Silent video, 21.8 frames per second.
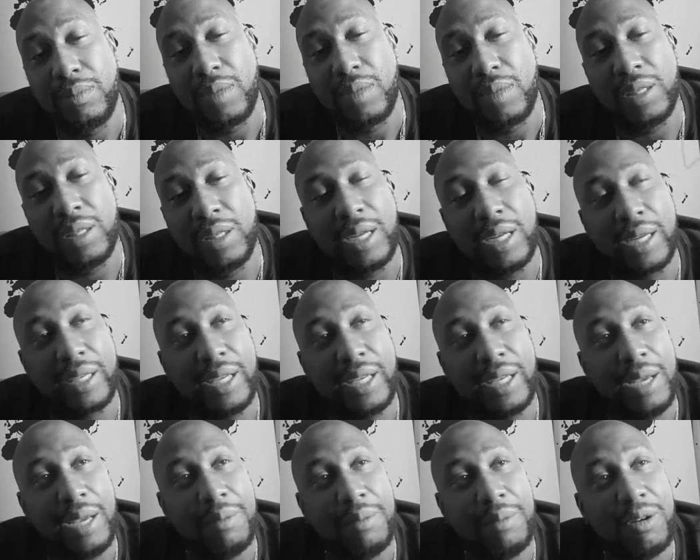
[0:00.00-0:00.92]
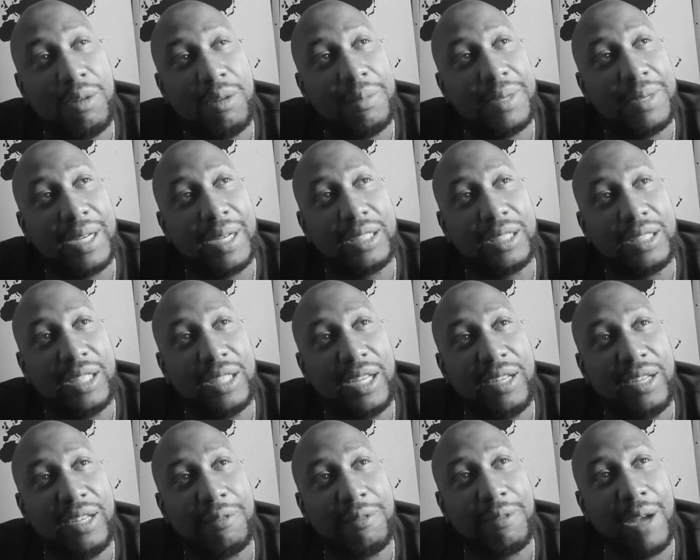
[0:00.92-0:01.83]
And then I came home and I
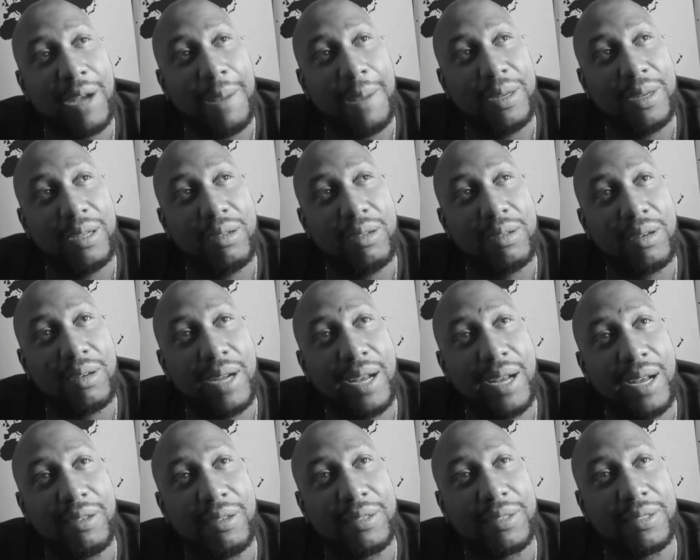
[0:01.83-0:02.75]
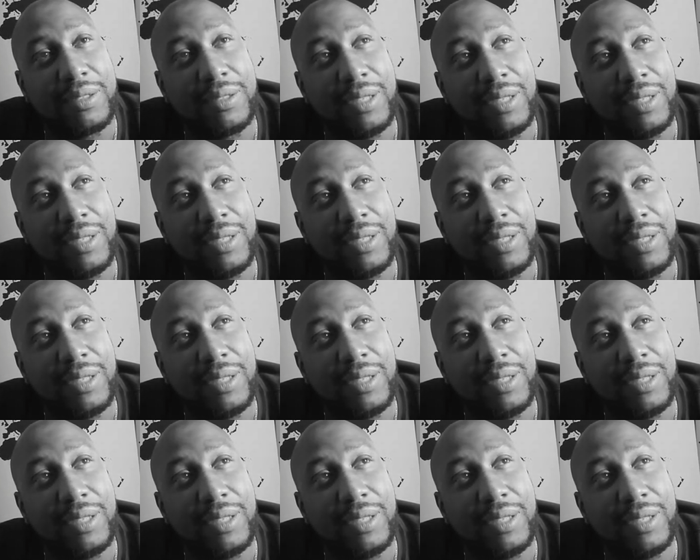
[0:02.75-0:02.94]
seen the ramen noodle house.